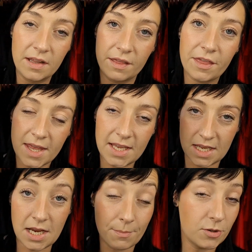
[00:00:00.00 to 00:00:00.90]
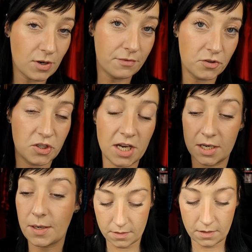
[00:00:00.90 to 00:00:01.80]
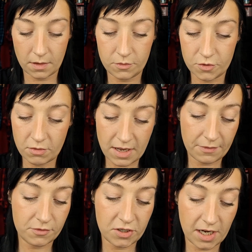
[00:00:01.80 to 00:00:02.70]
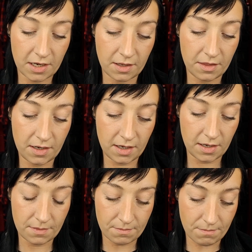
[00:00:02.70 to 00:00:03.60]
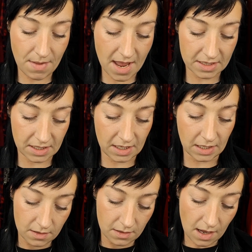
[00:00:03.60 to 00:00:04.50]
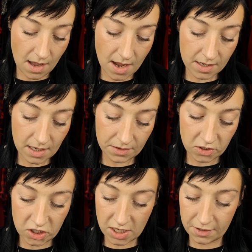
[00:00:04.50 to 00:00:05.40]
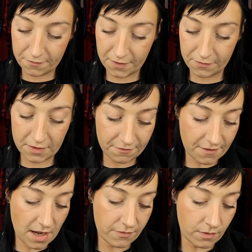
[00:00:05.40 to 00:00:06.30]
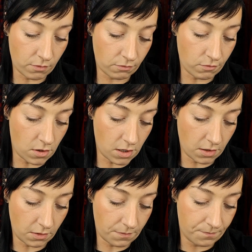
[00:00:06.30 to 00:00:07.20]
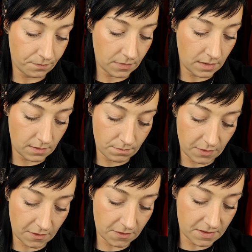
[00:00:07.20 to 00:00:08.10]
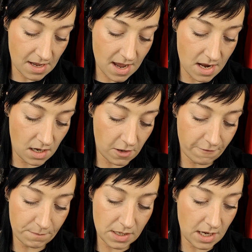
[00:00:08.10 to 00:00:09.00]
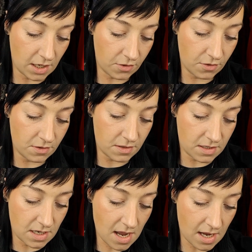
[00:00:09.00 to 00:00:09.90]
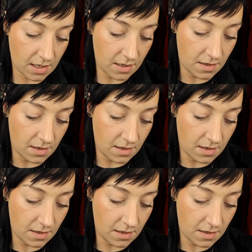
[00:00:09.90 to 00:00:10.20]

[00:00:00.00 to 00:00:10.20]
thing here, but you have to shake it. You don't have to shake the matte ink. I got the shade 55 Royal because I love me a good dark